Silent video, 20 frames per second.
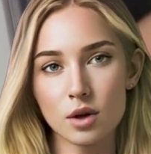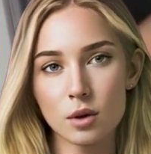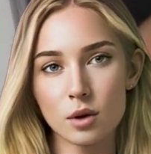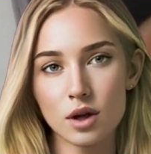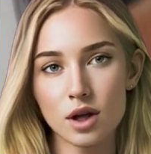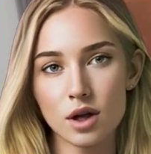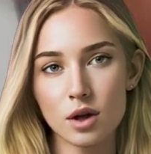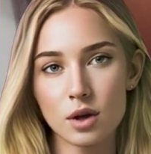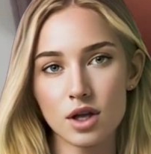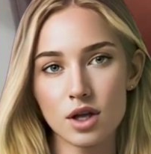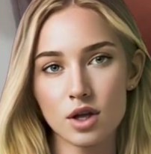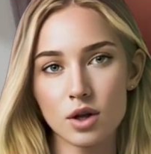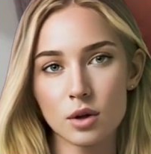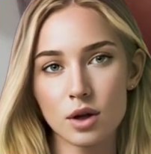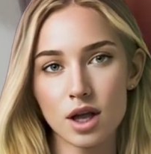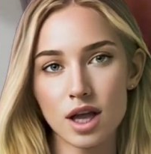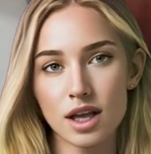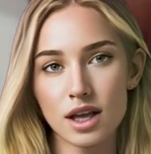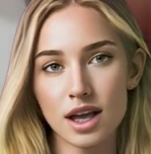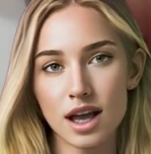to include a
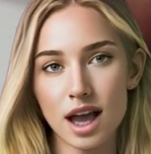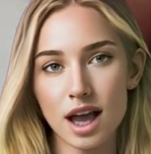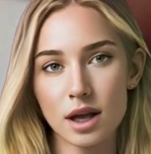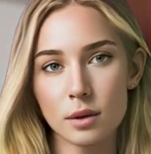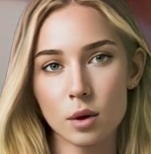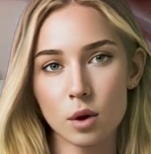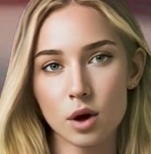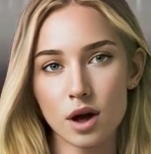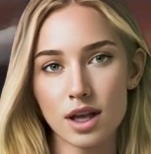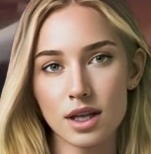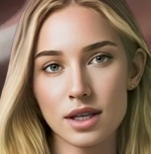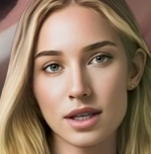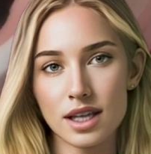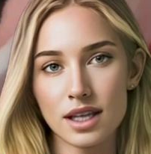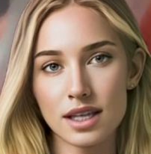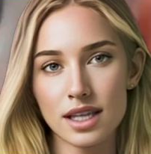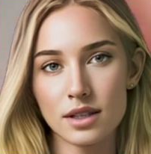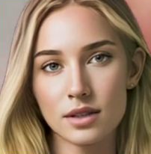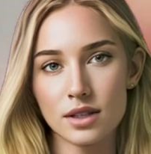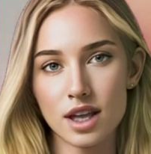tree and more
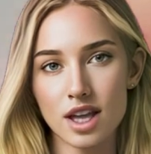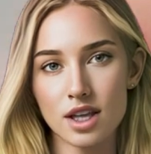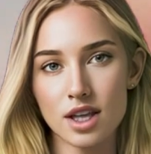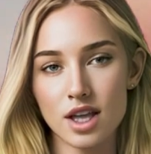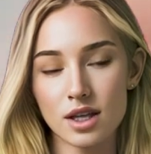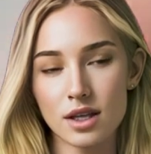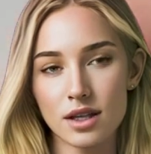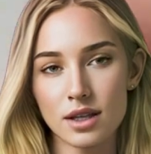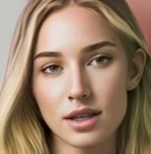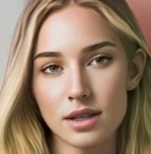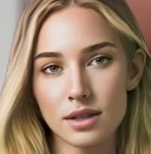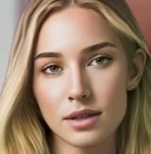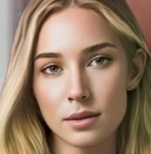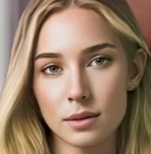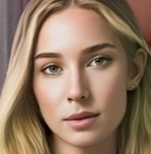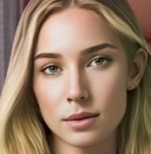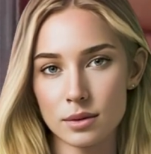extensive legends.